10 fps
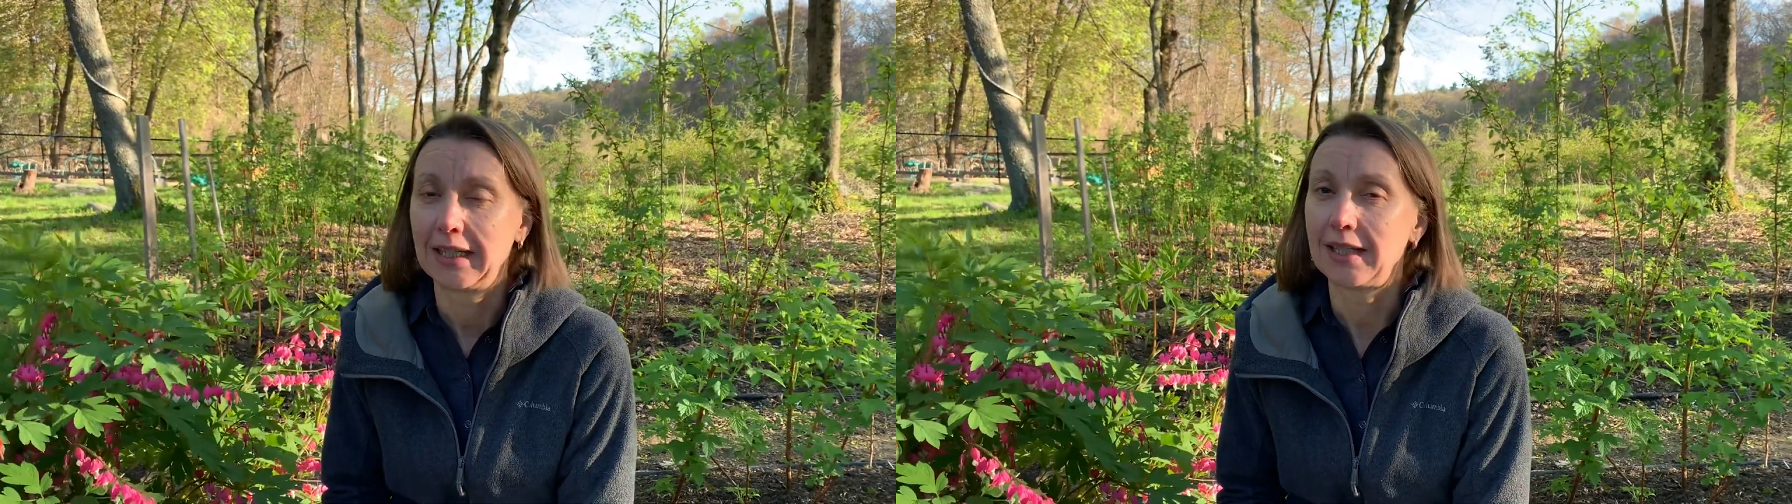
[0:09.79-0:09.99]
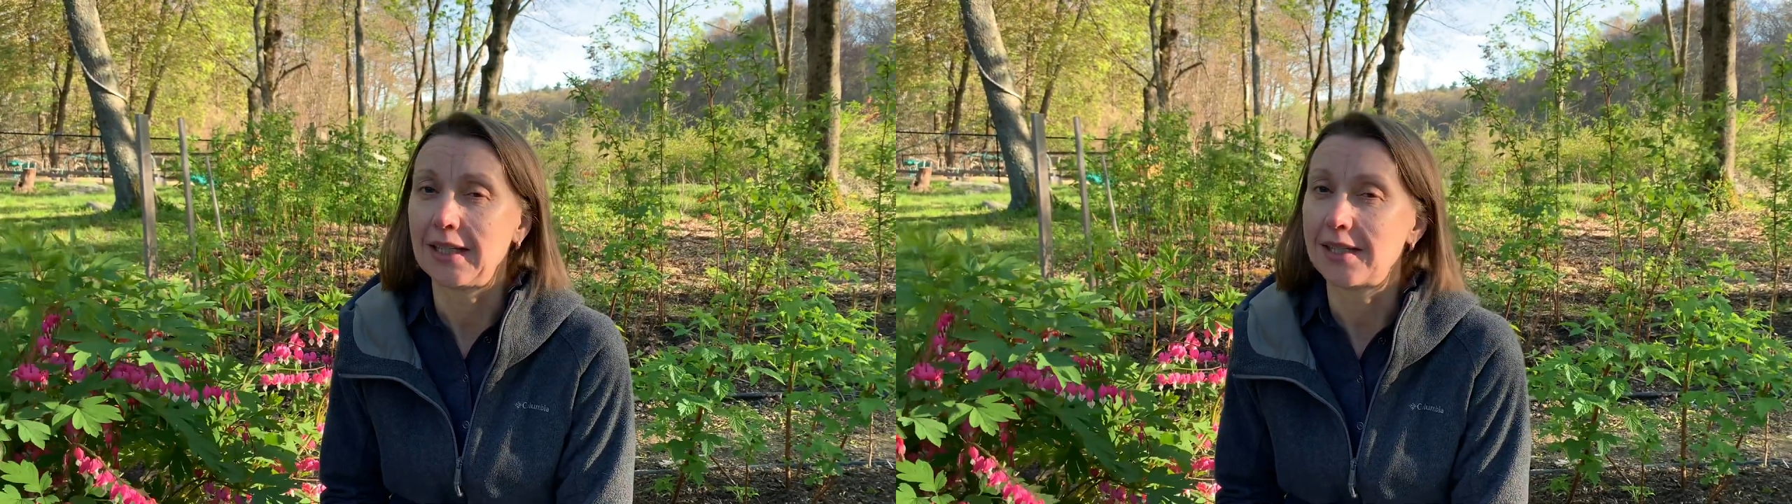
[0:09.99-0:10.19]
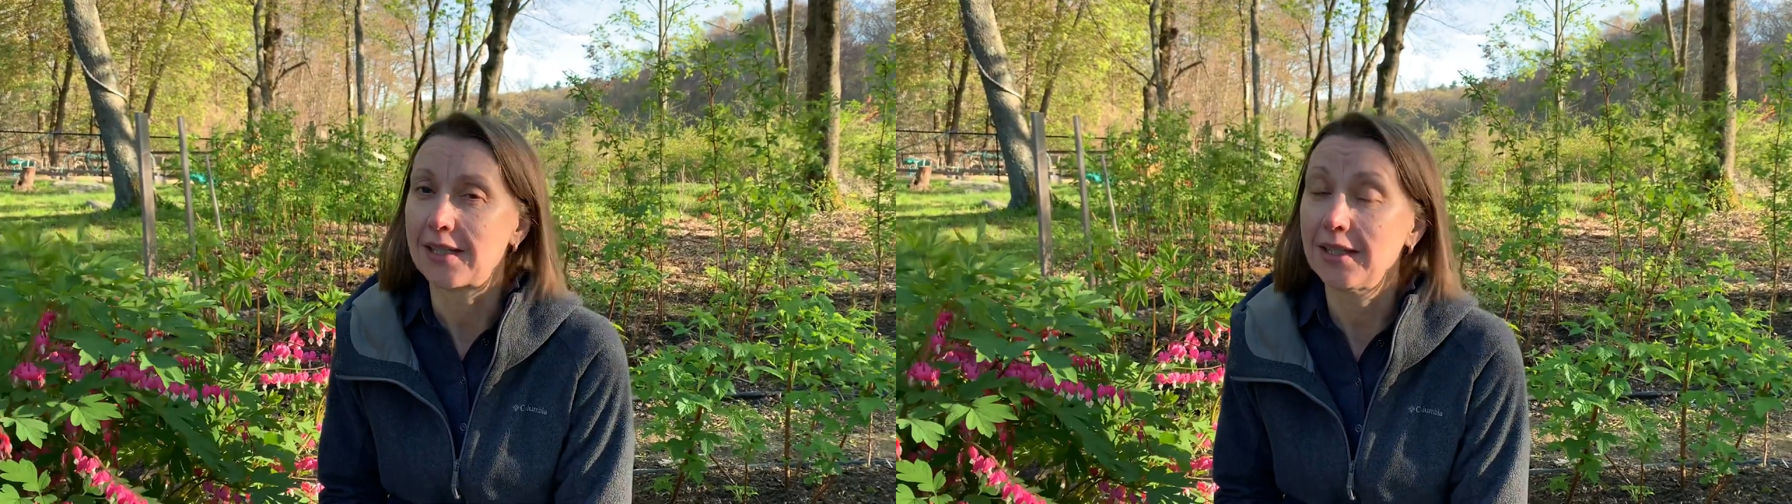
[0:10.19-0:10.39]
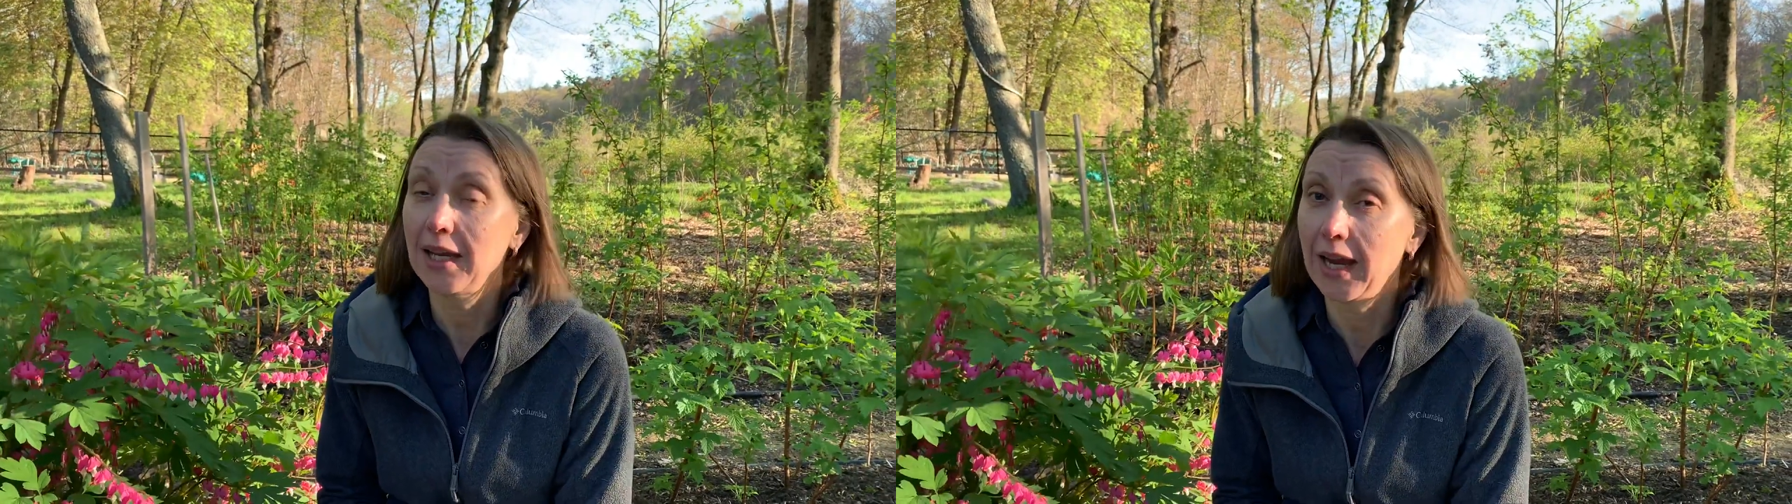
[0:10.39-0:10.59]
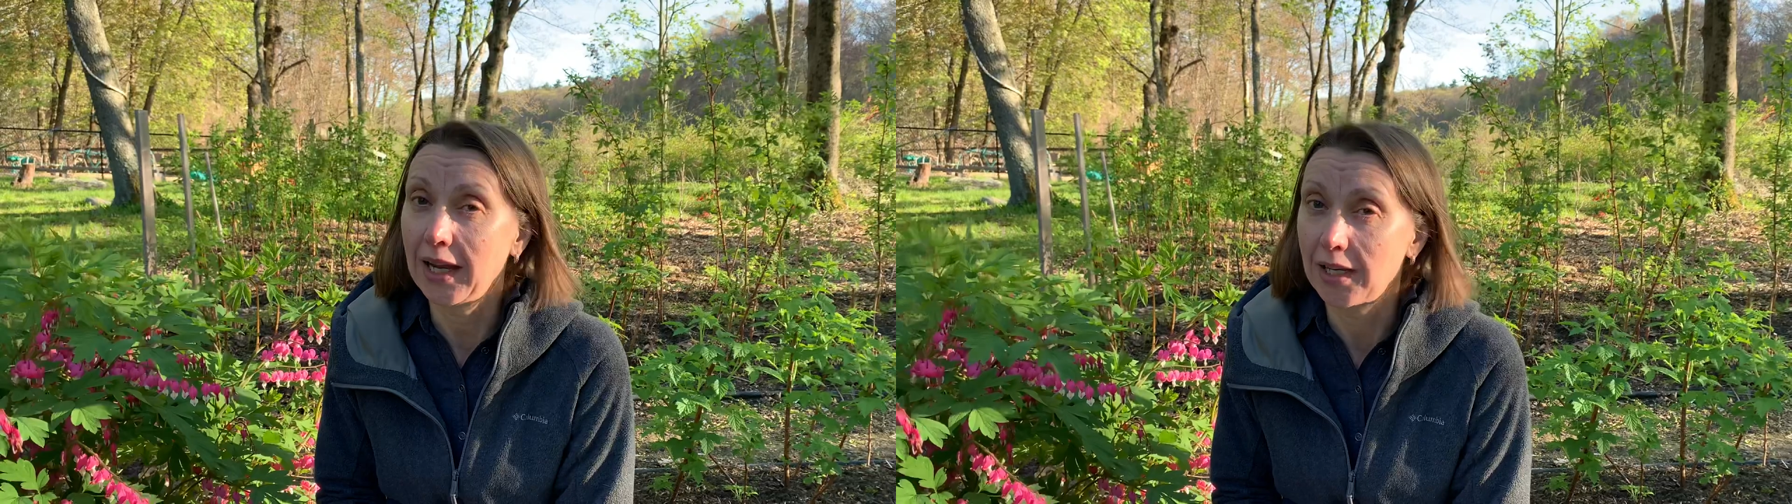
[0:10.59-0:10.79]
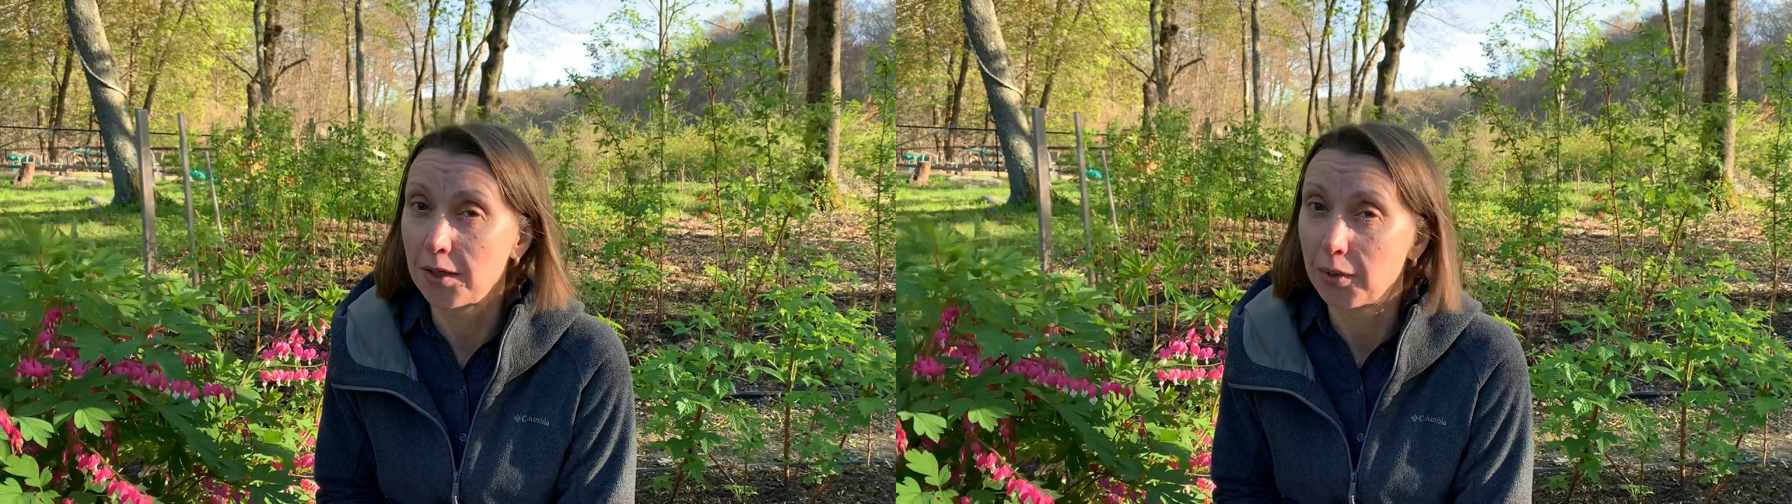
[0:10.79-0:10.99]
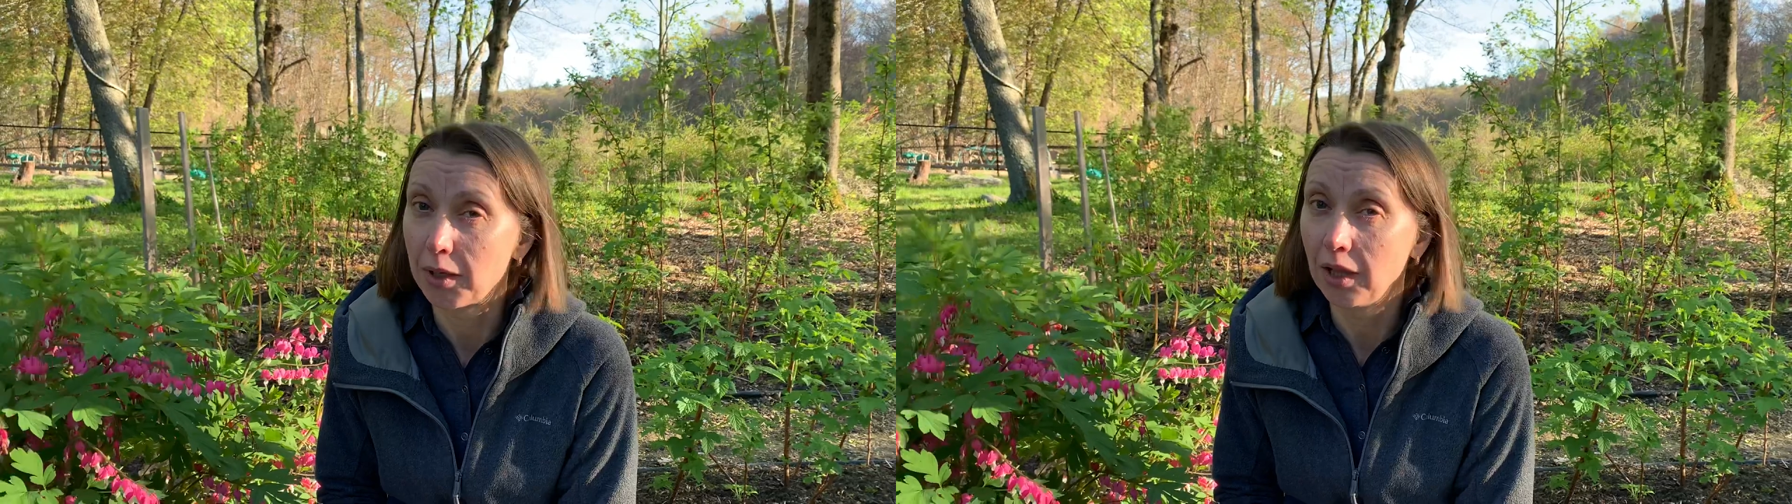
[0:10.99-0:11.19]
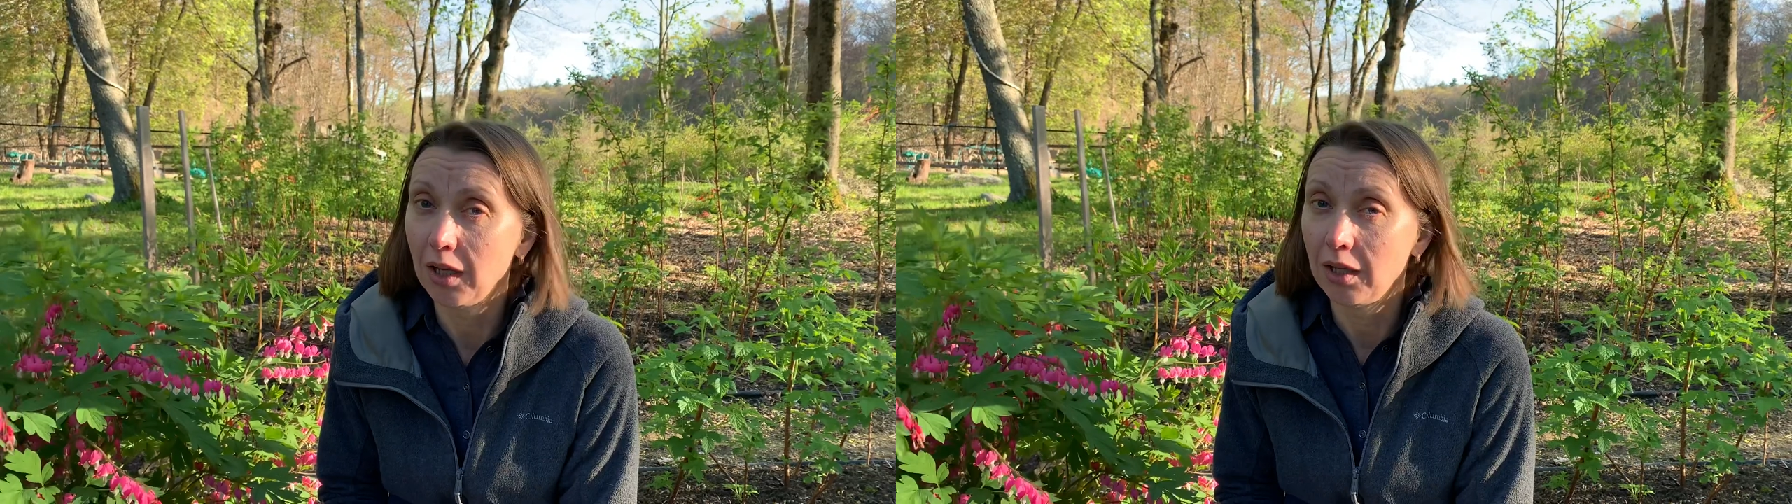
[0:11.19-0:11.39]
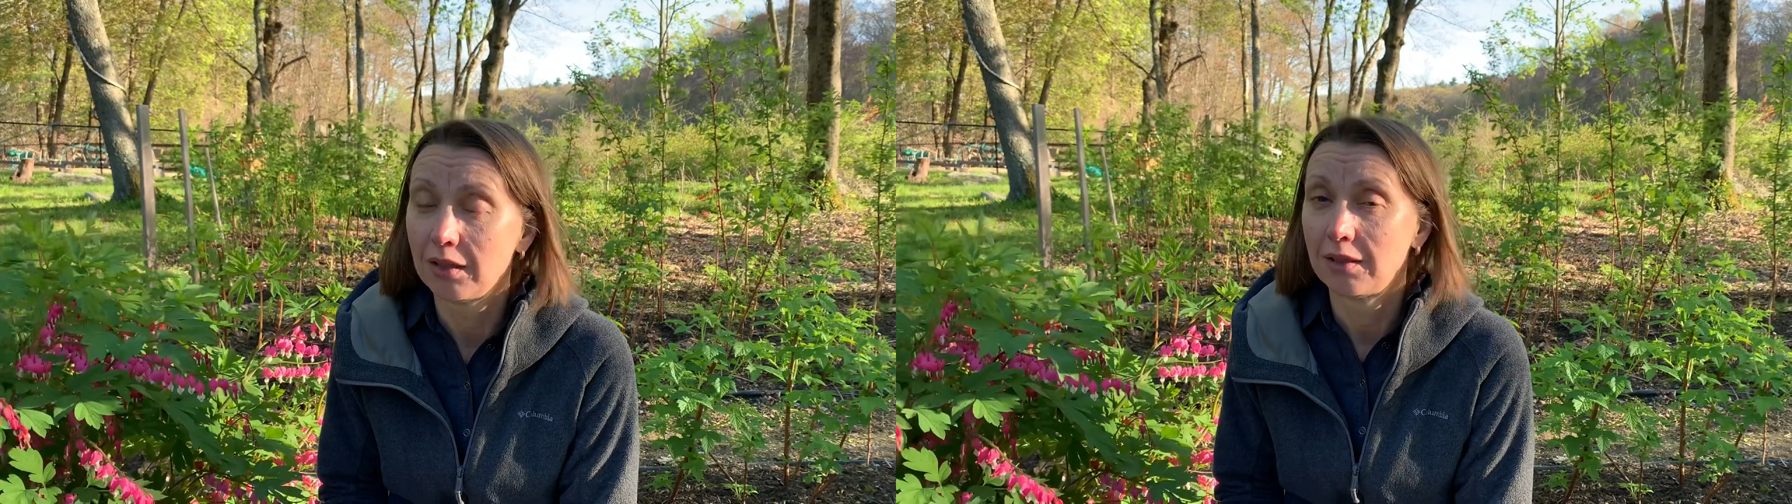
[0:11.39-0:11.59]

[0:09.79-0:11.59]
It's an animal.